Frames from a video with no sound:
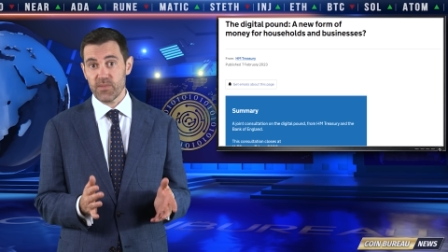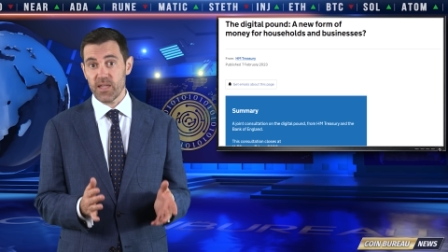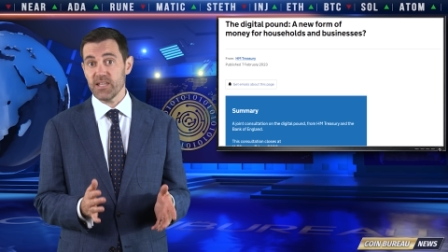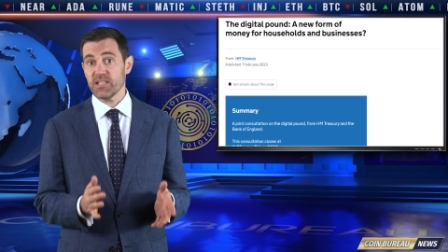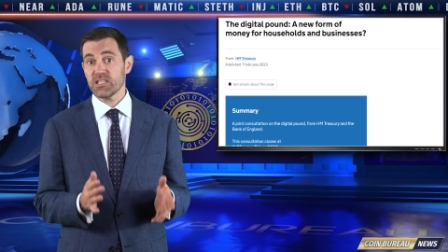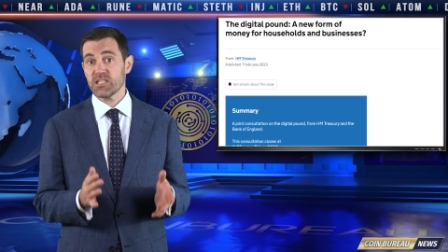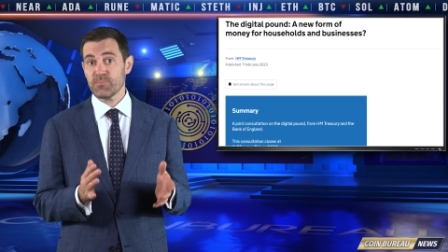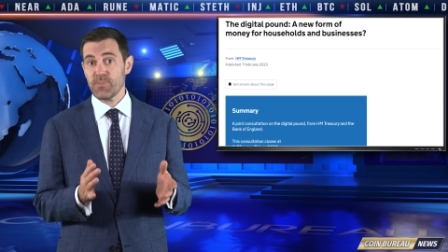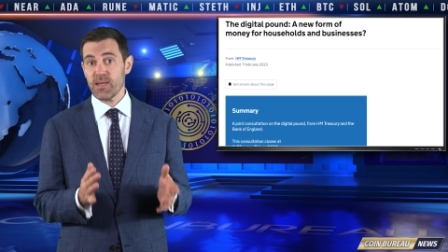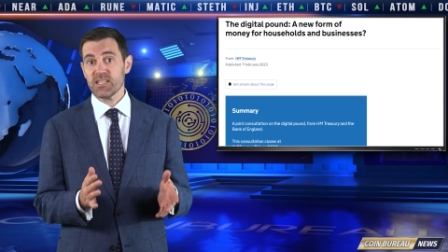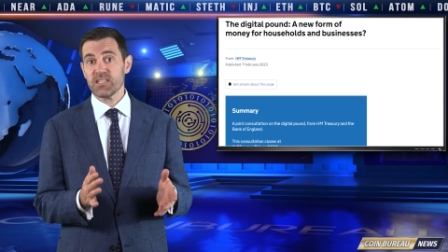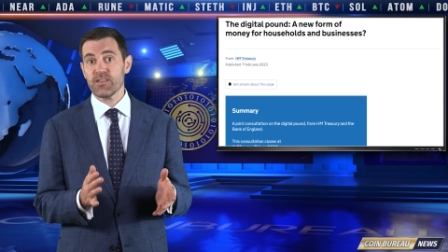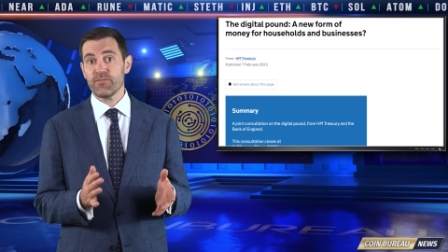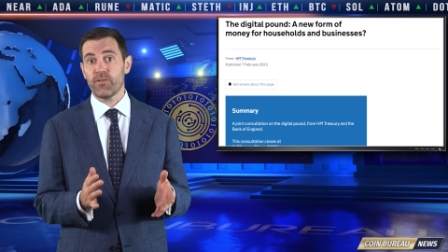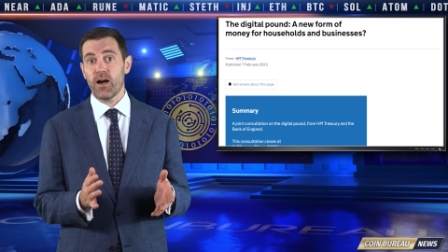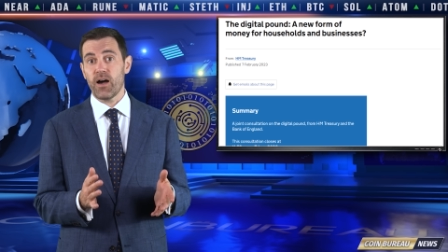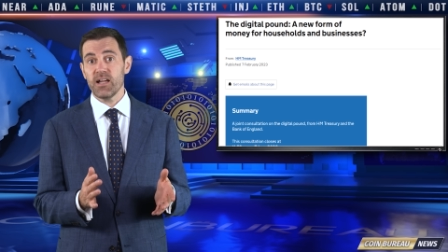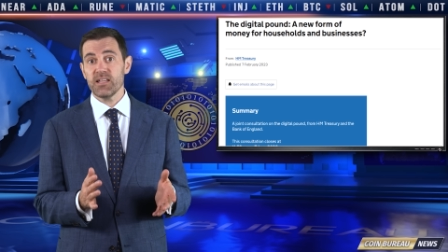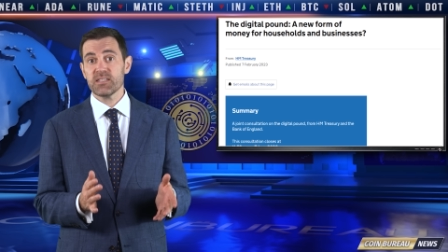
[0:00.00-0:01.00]
It
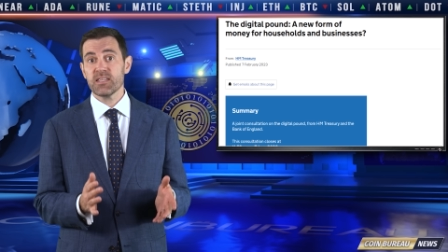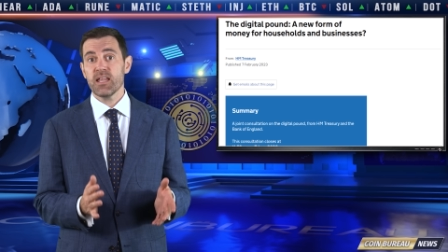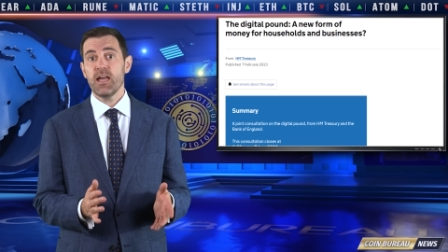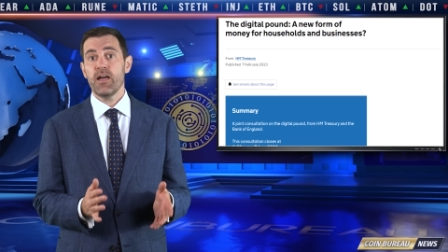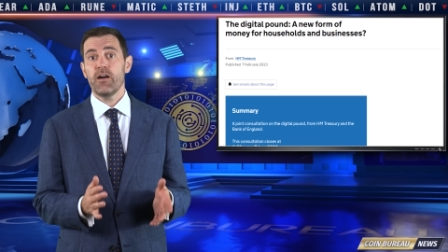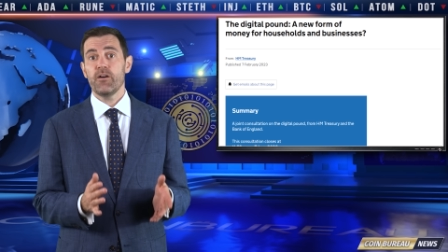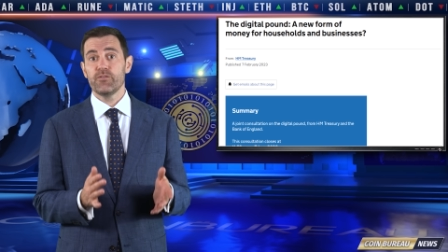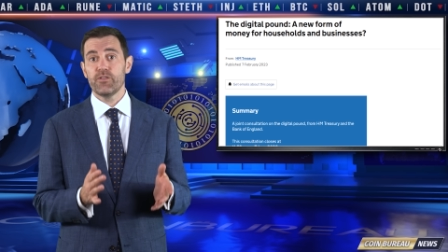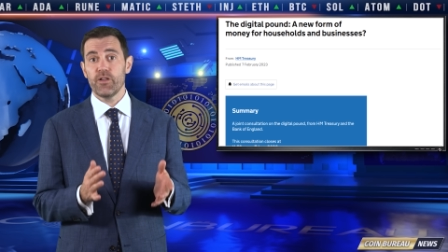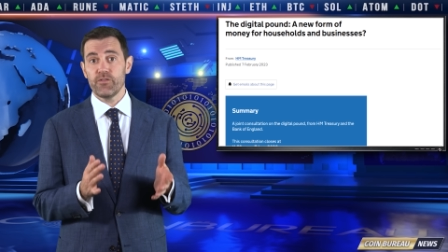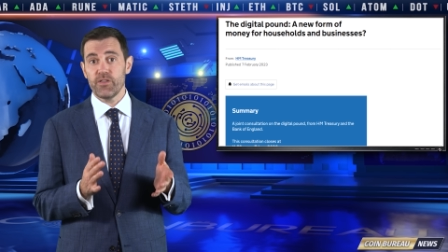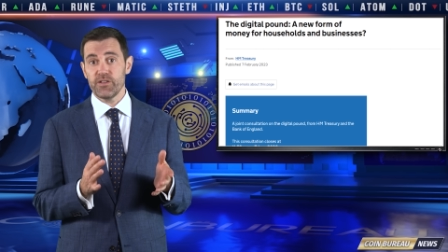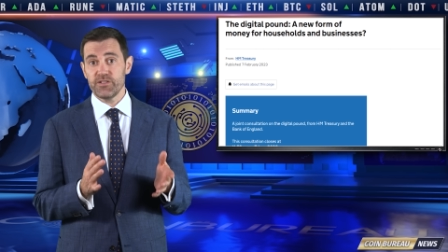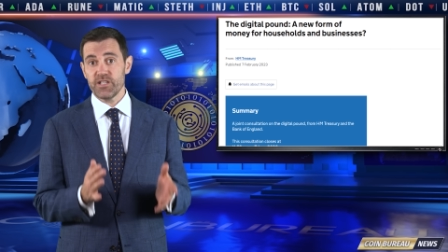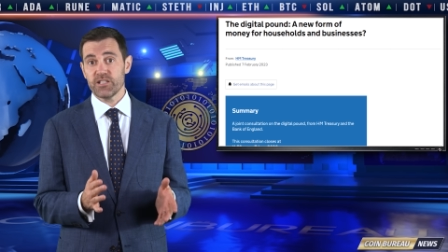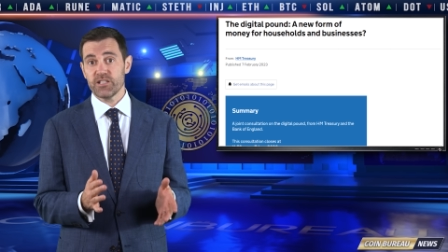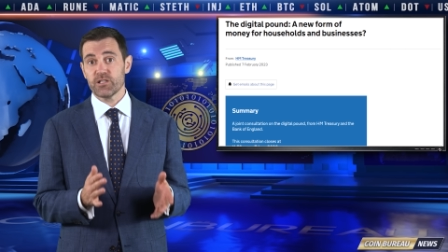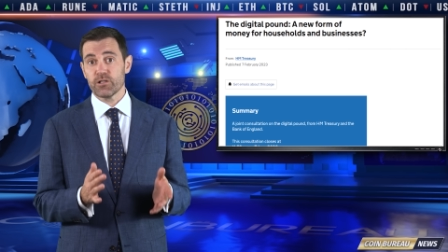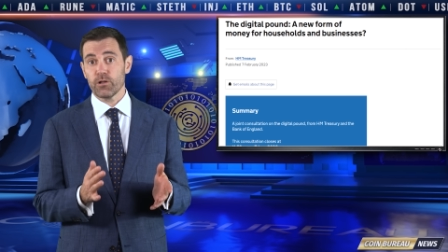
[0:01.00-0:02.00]
specifies that the
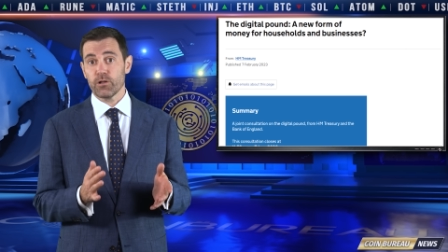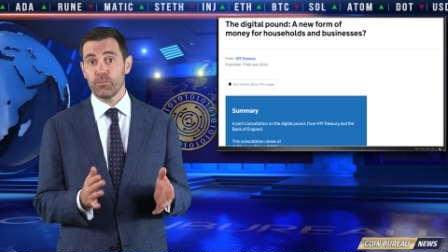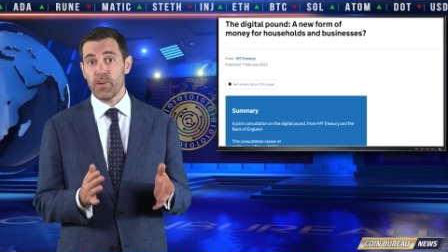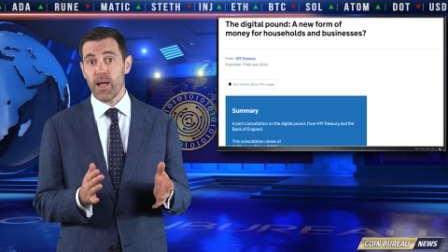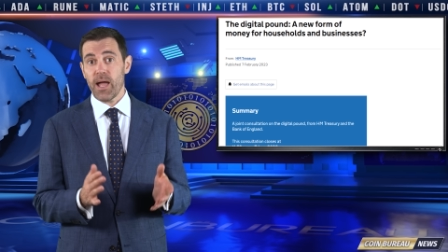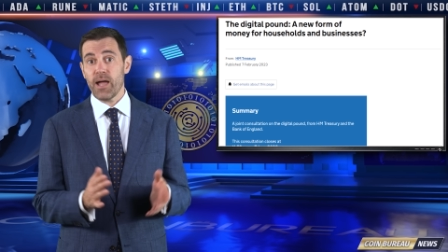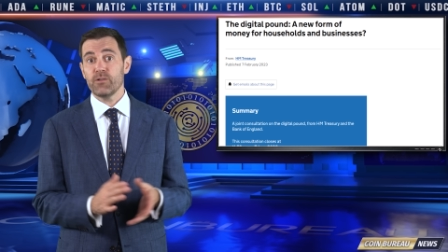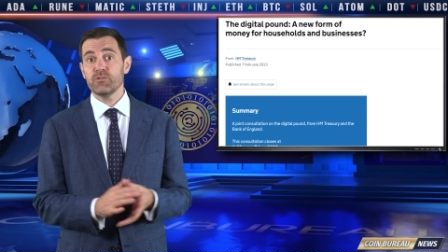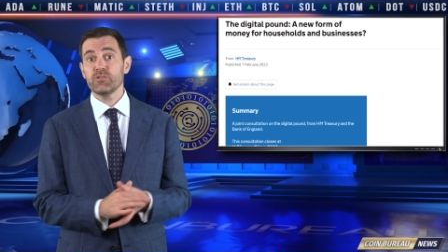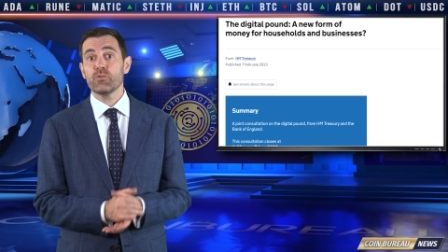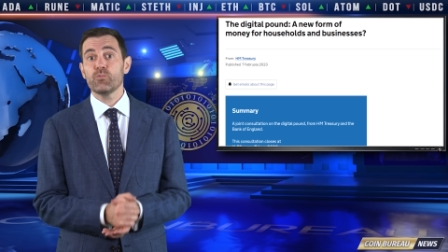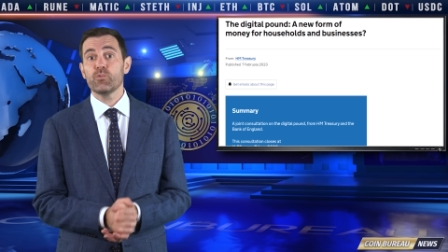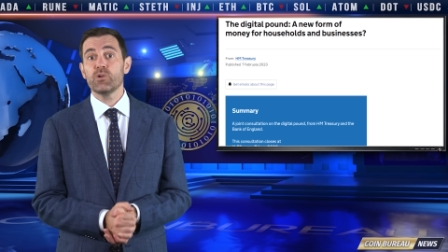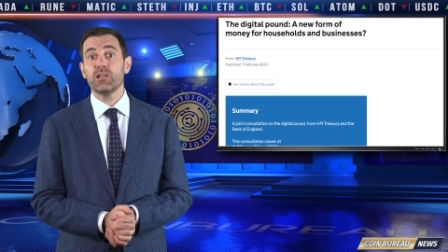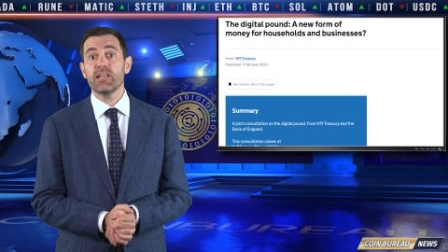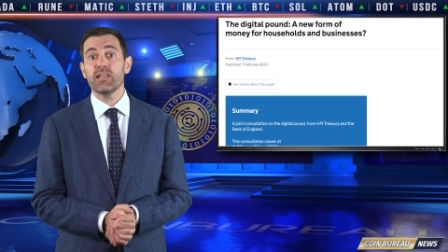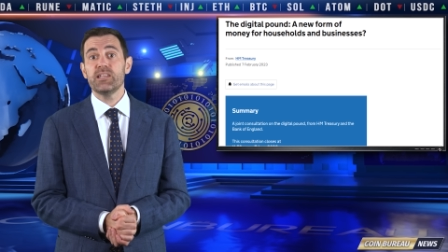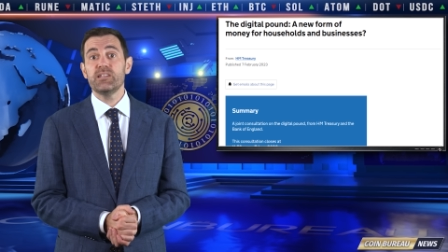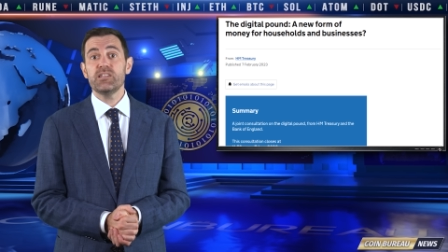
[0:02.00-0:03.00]
digital pound
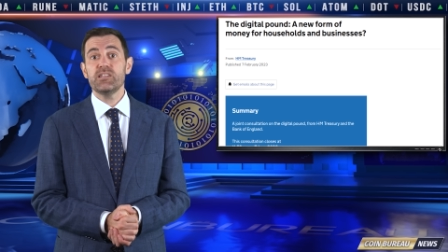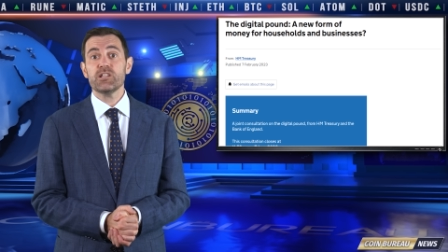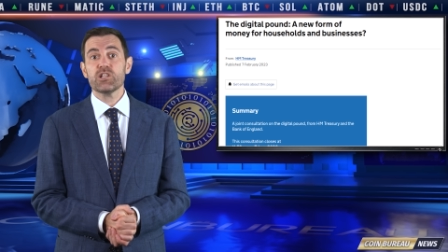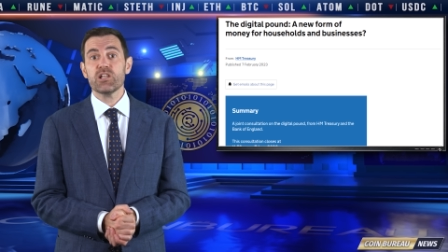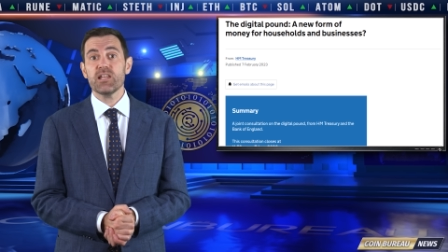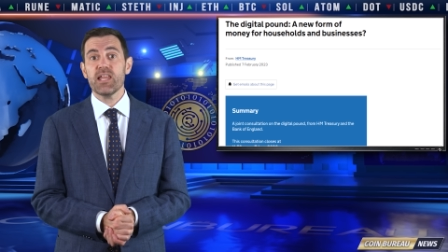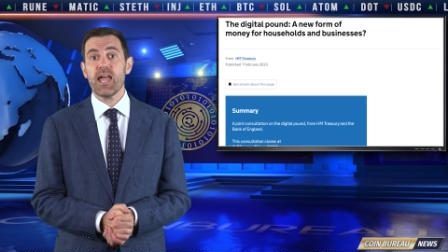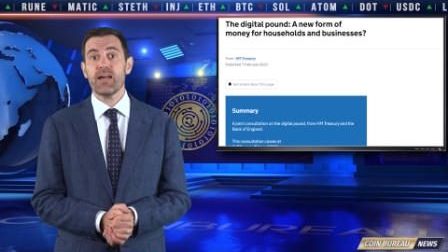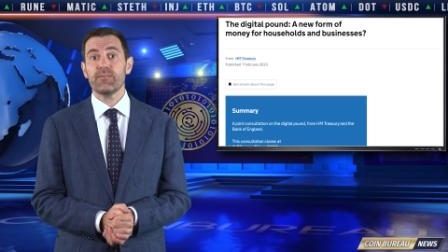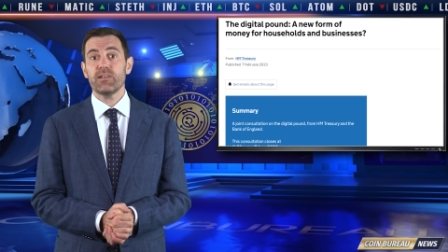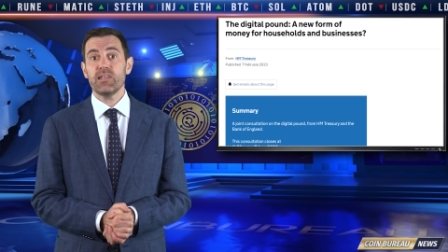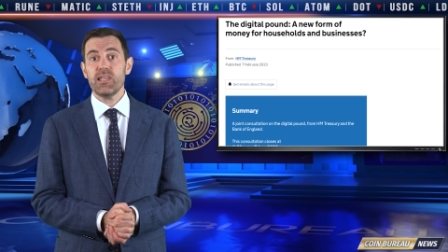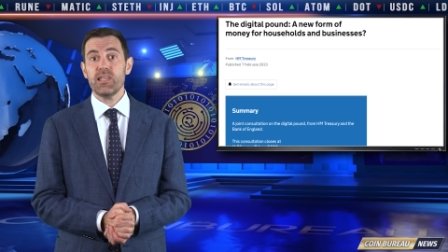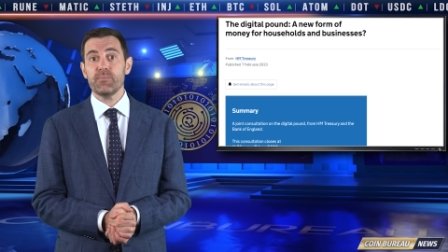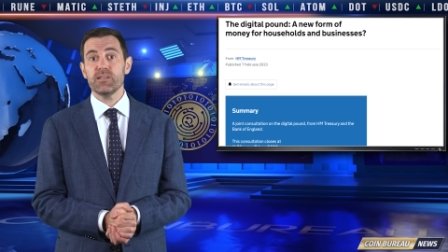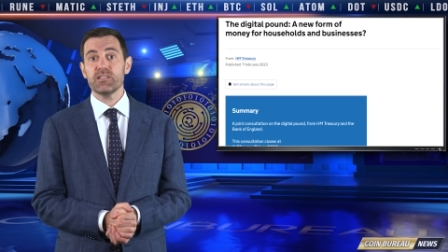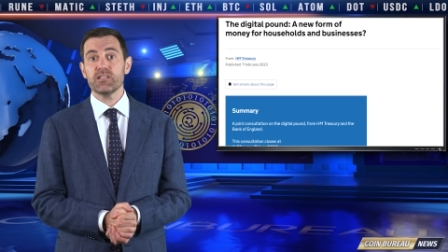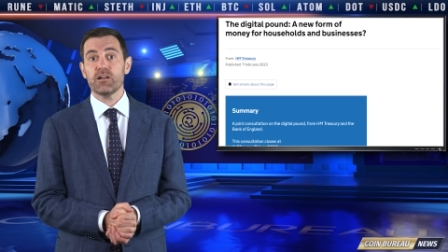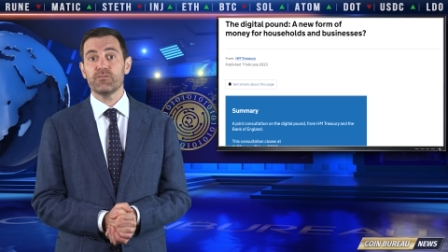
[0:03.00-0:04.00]
will initially have a limit